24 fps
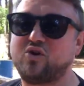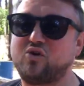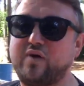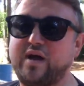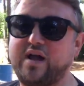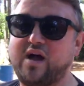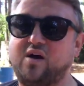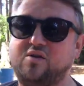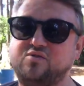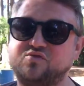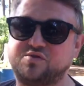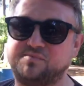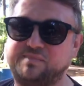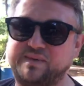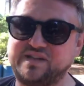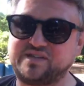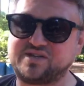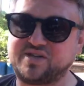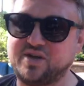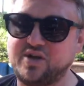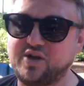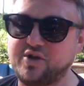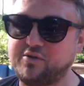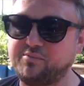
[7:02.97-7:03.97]
or 800-metre
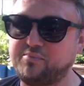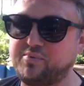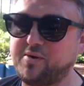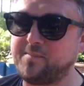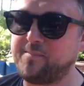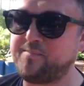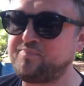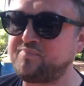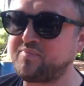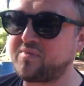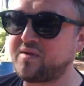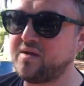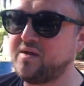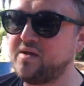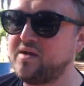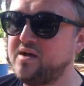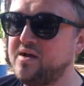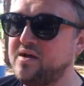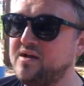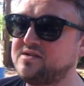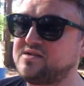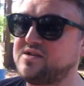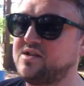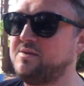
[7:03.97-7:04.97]
loop.
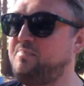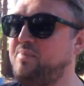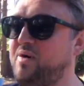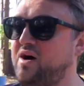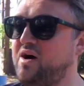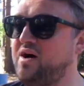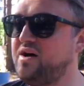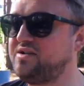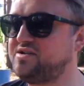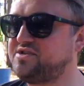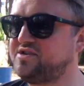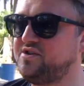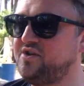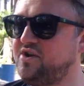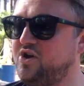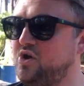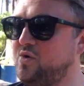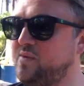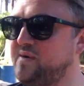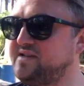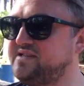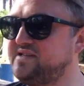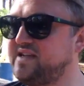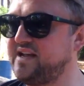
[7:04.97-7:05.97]
So the person who
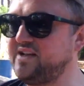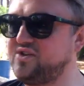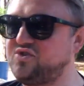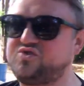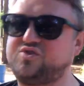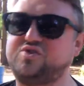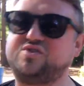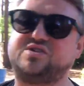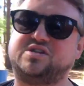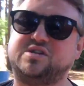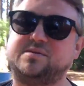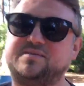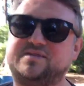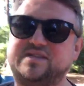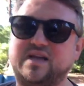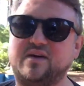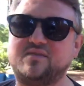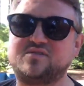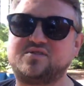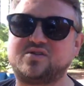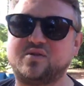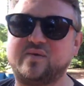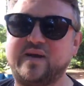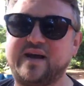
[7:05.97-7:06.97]
is introducing themselves
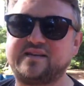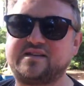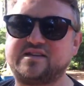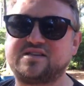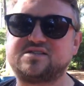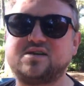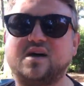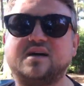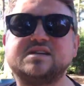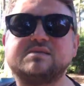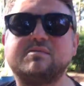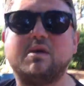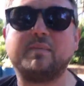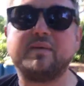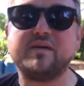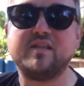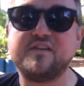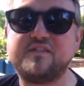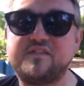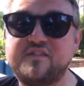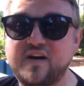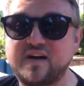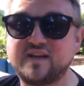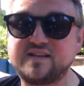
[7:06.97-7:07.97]
to the exercise, it might be their
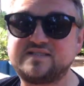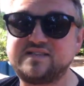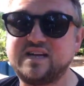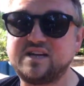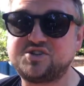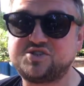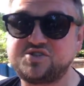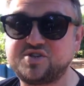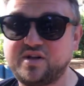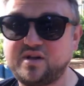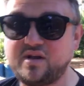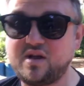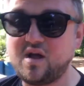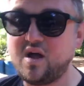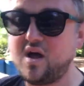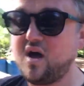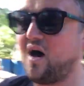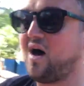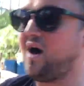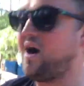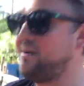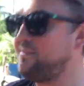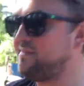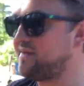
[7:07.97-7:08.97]
first session,
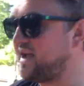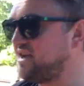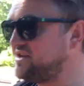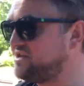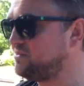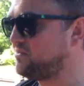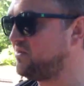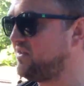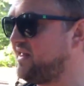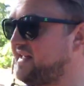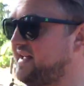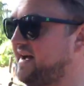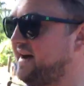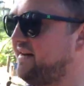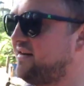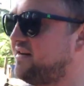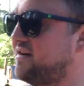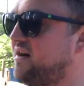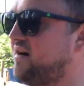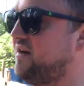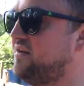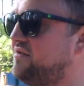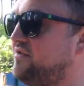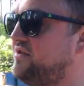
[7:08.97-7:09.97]
I'm gauging what they can and
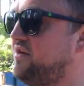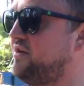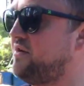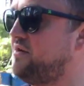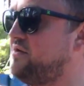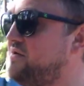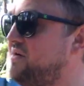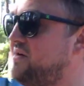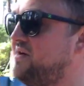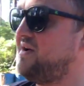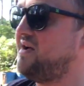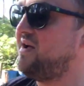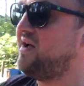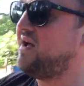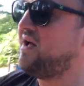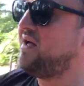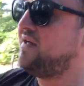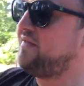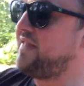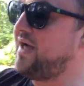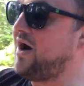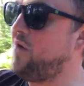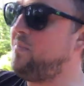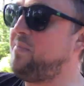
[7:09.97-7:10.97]
can't do,
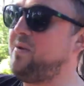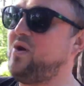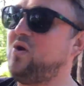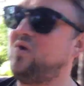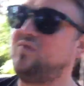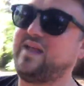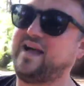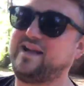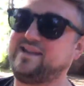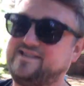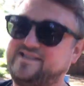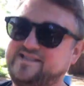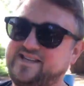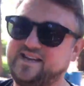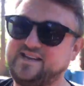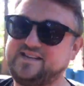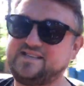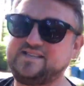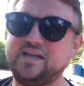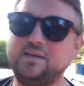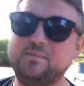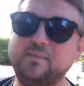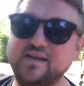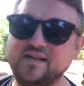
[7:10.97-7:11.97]
they'll be on that
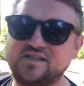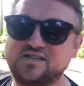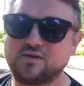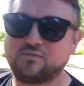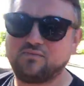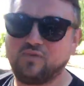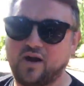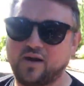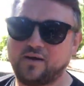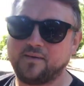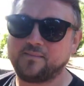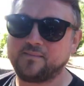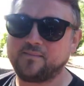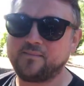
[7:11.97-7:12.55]
60-metre run.